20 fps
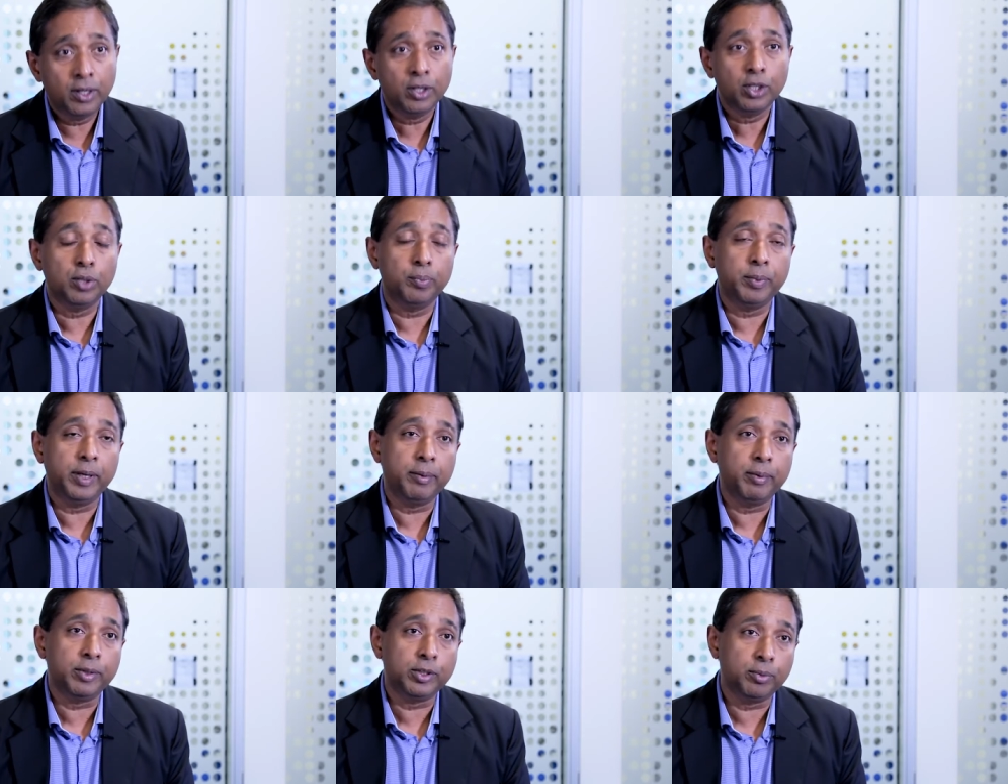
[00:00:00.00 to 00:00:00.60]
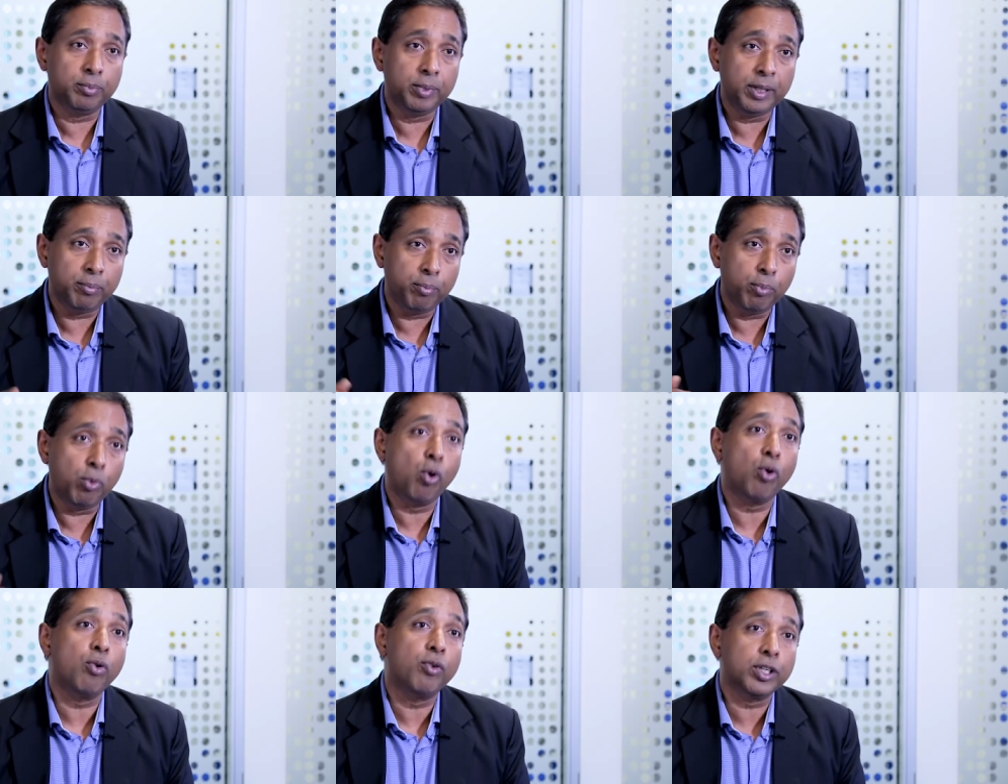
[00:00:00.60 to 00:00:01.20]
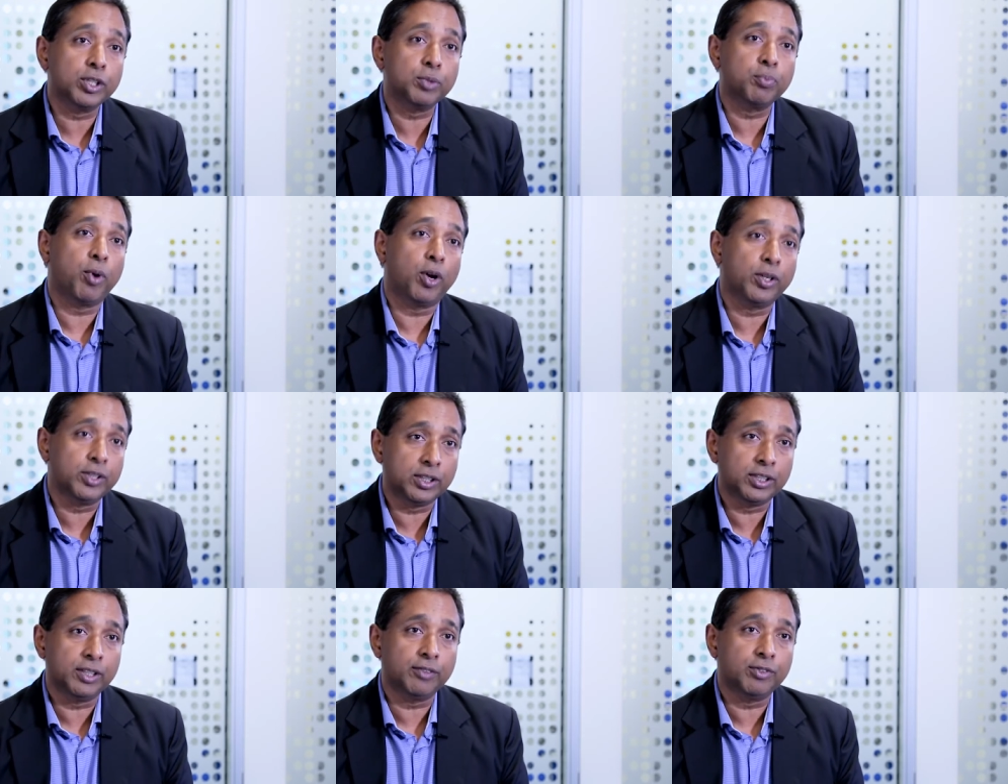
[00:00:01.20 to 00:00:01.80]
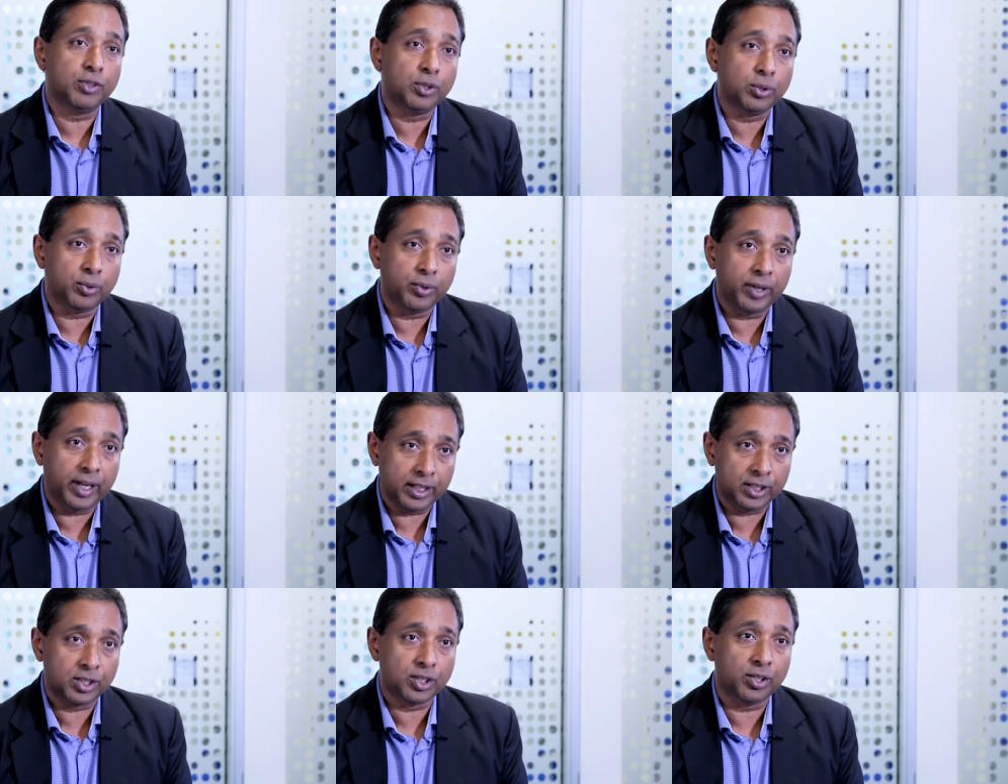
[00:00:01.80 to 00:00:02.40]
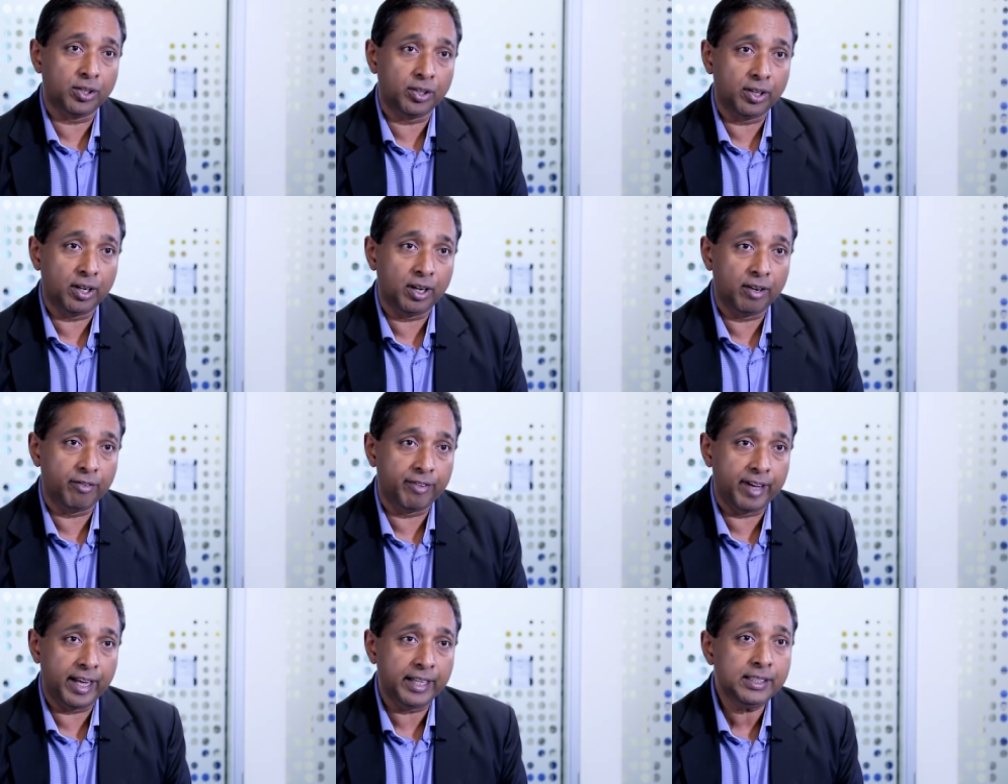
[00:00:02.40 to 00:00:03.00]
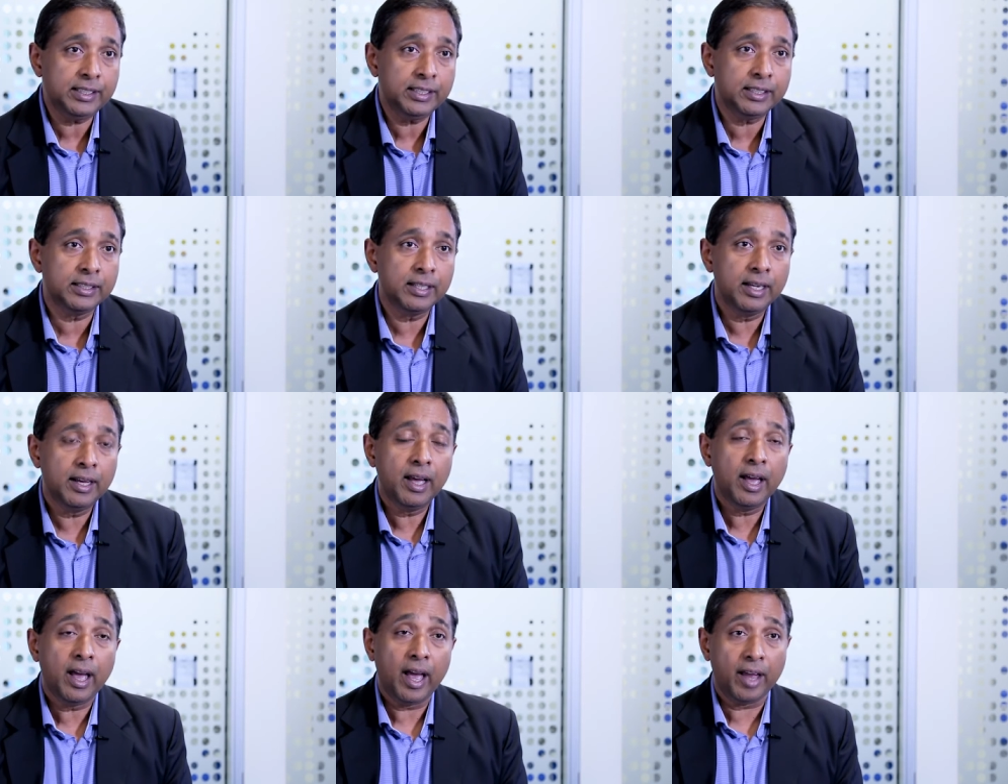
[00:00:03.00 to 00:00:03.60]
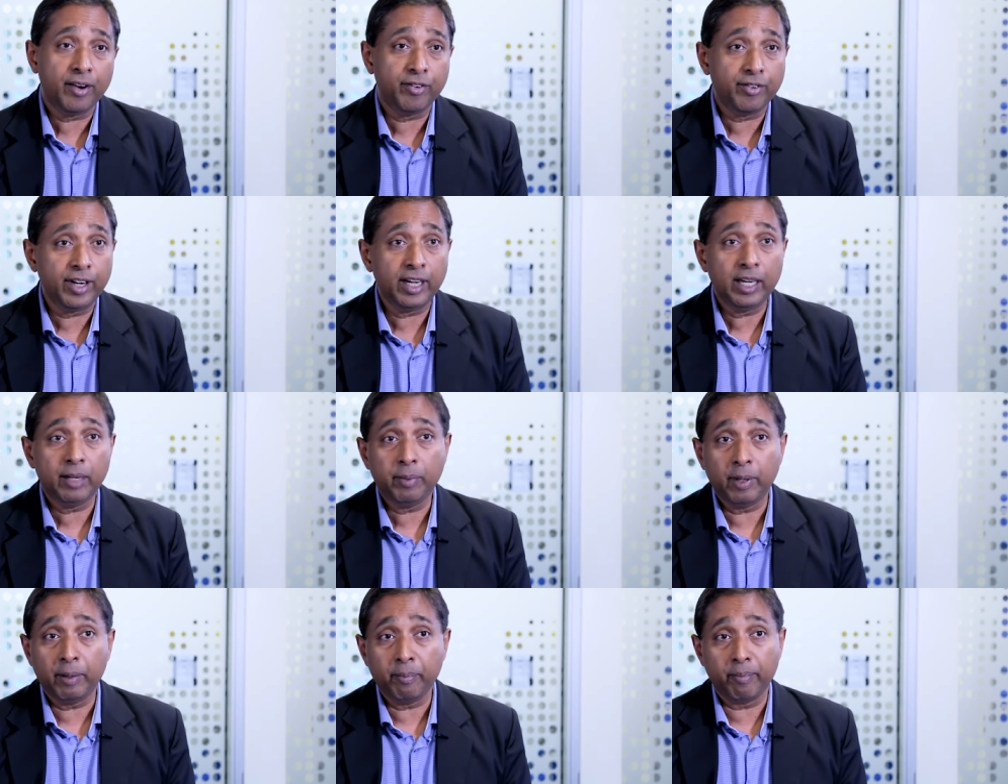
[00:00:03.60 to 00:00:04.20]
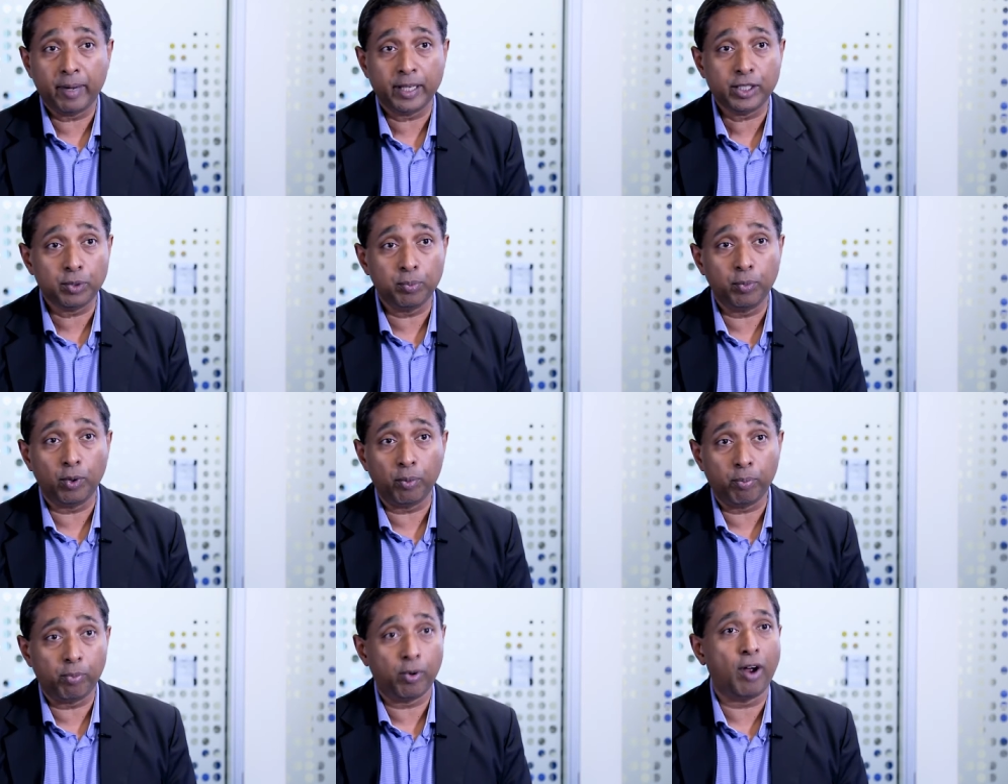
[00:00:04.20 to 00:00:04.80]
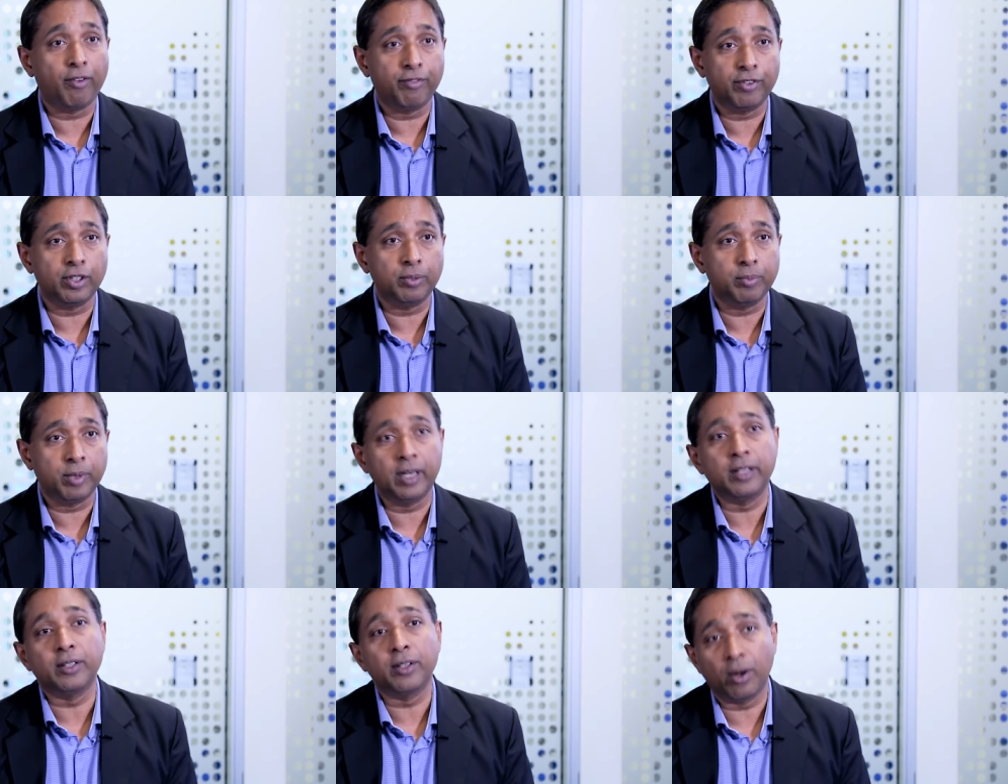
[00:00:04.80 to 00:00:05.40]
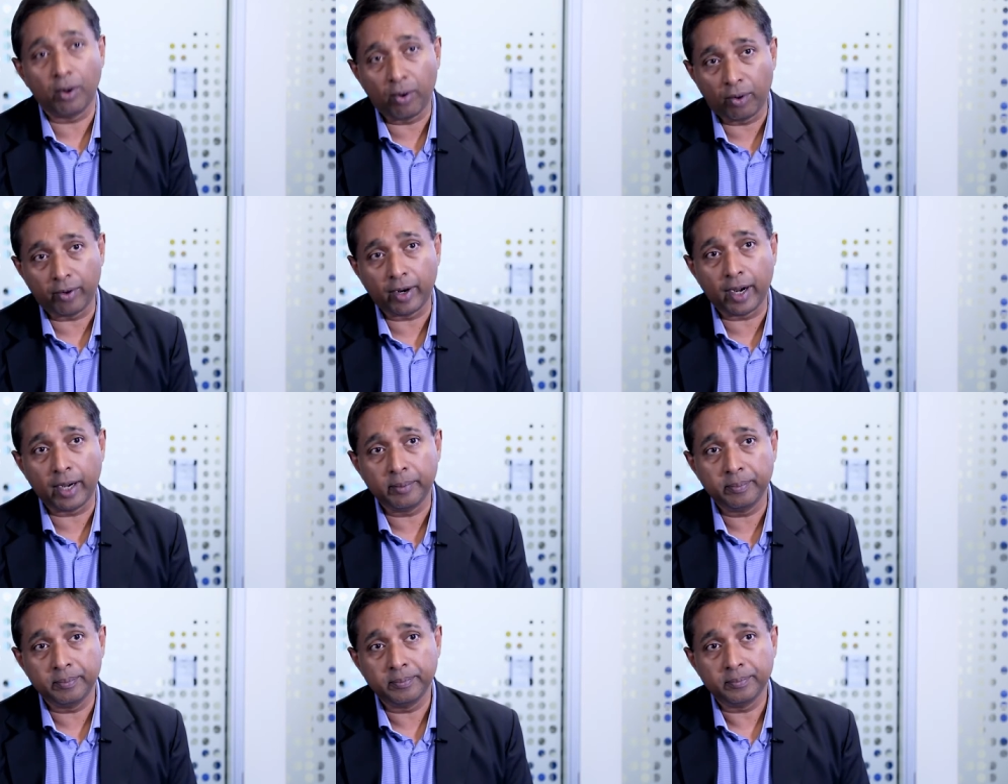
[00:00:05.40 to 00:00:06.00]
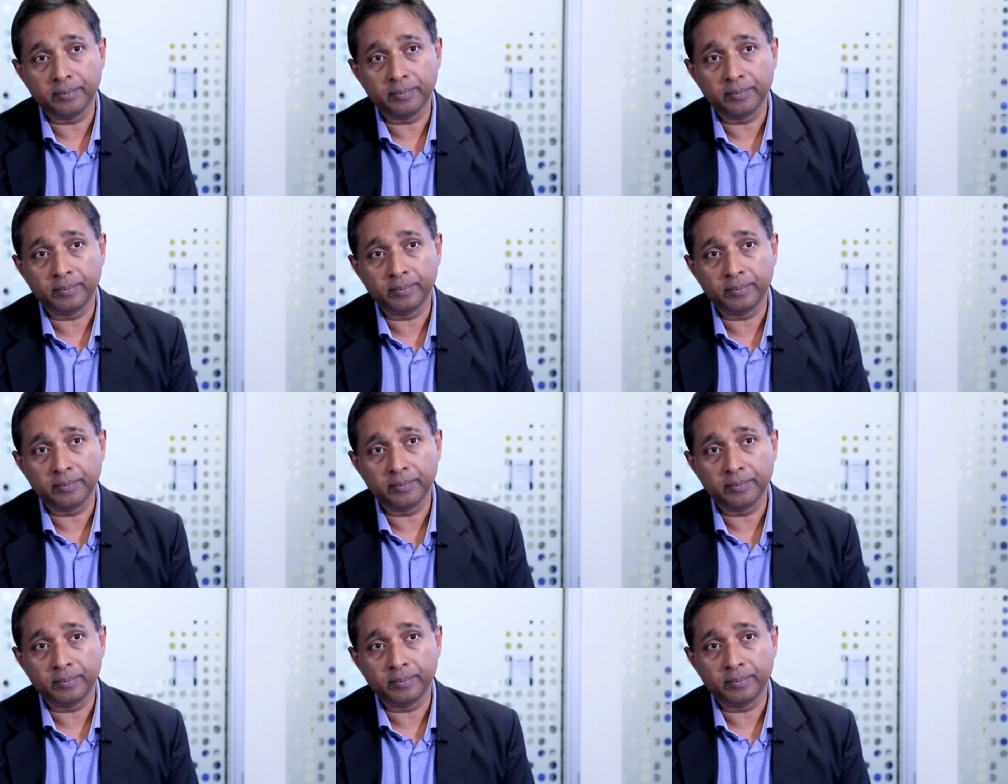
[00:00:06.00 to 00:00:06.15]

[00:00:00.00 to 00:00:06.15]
to be able to be more responsive to external events, and really be much more profitable in the long run.